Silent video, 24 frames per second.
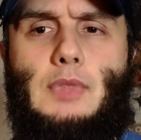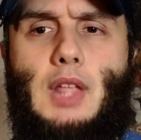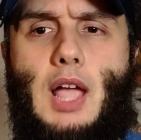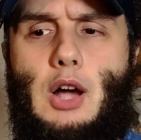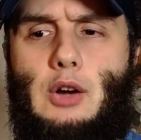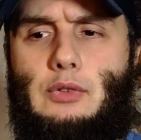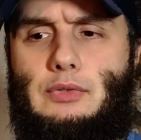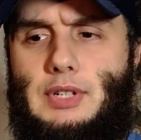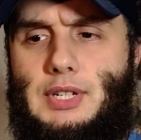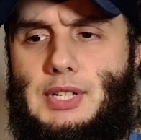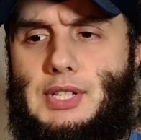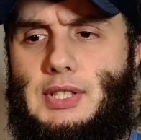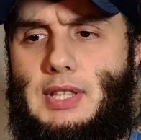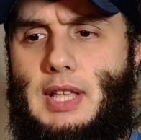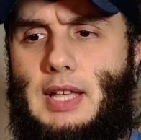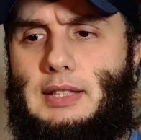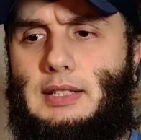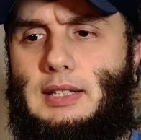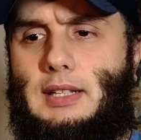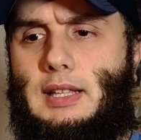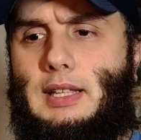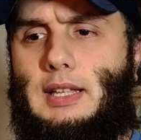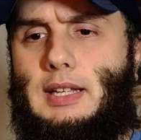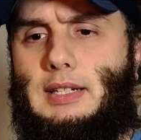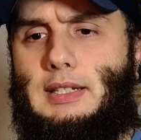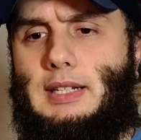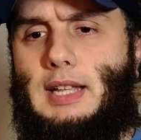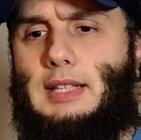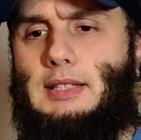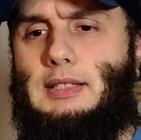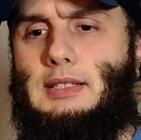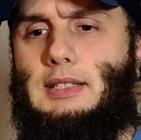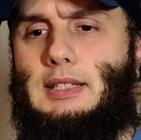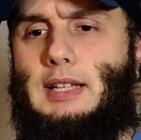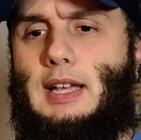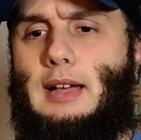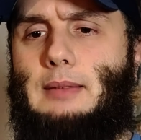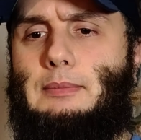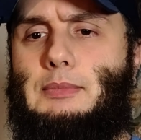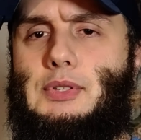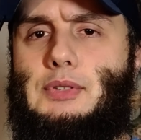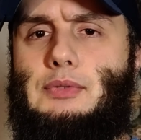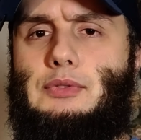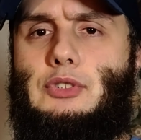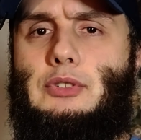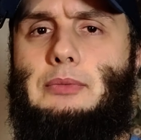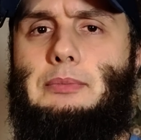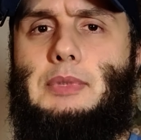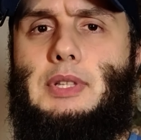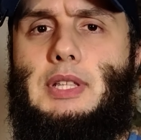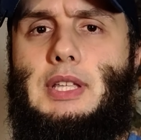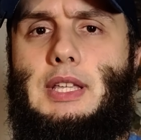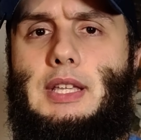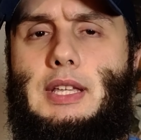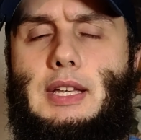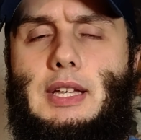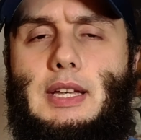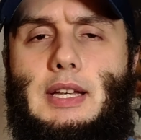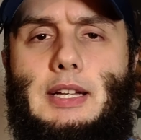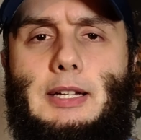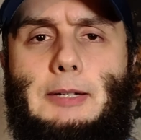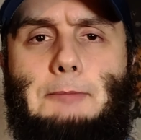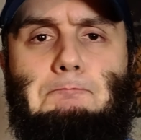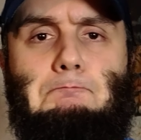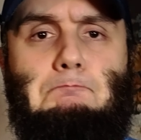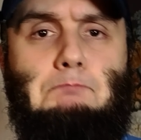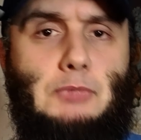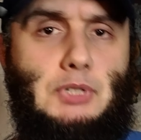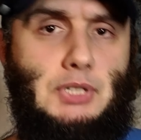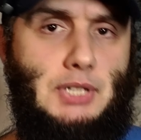However, it's not clear that it comes from the